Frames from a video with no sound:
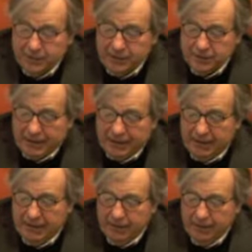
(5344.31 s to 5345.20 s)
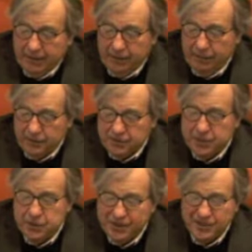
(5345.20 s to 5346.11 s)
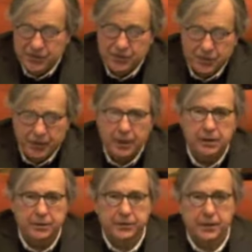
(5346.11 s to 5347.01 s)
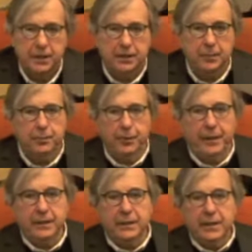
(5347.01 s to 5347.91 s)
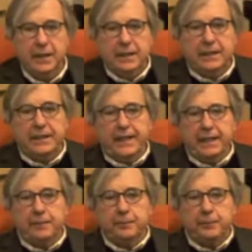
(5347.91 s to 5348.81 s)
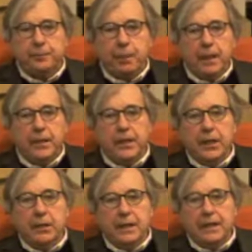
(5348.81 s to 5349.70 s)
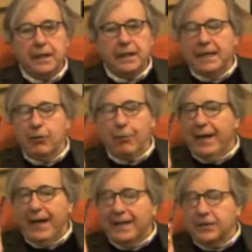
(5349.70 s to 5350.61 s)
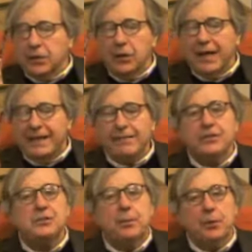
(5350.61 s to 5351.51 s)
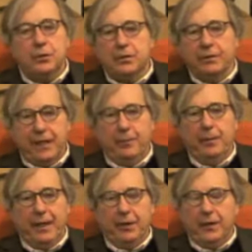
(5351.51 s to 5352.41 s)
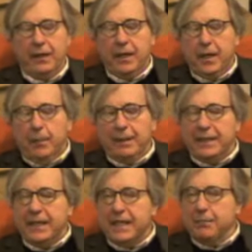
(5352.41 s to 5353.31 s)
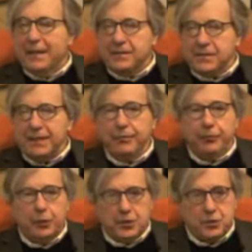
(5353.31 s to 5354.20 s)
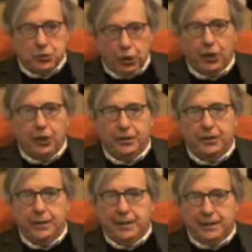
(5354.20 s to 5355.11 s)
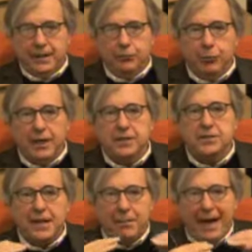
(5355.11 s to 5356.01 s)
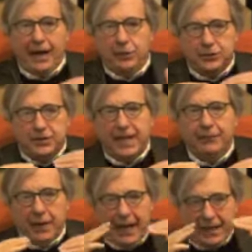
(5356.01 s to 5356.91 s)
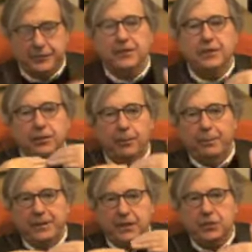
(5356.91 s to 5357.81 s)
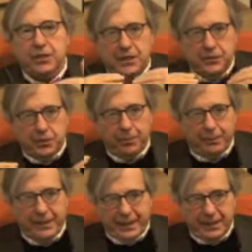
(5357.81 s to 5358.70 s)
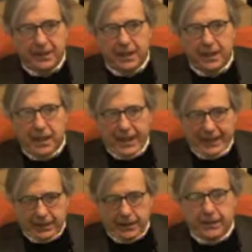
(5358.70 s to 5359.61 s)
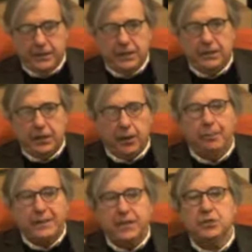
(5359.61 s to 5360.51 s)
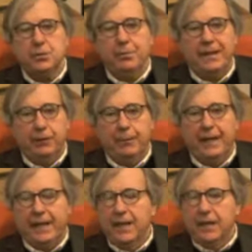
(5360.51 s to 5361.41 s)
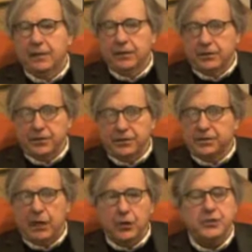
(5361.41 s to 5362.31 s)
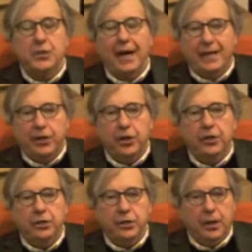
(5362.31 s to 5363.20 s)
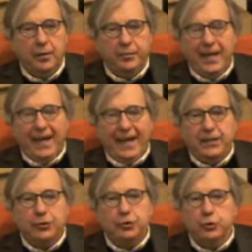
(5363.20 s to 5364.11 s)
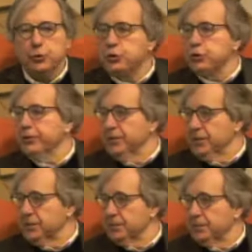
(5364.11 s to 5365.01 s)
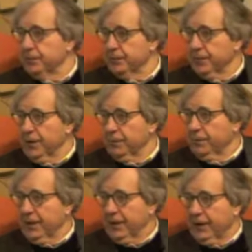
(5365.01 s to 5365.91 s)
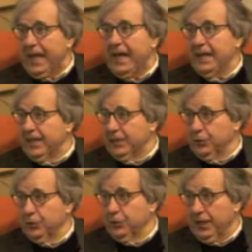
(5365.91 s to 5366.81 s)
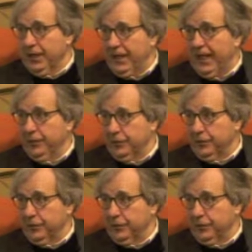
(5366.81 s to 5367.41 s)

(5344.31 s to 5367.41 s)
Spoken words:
was he was such a skilled diplomat that, you know, in a way, I don't know, I never spoke to him about it, but he must have foresawn that once I'm outside, well, after the competition is complete, and the competition, by the way, that this is also unheard of, had 2 juries. No, rarely to have.